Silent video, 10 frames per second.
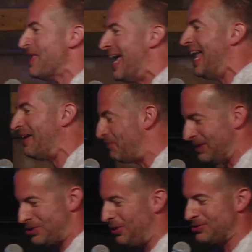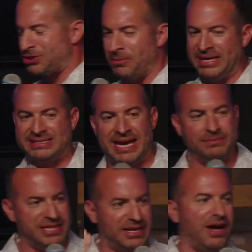And I've been told so many
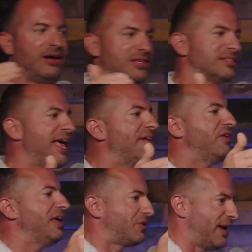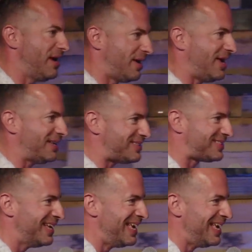times that God doesn't have any grandkids.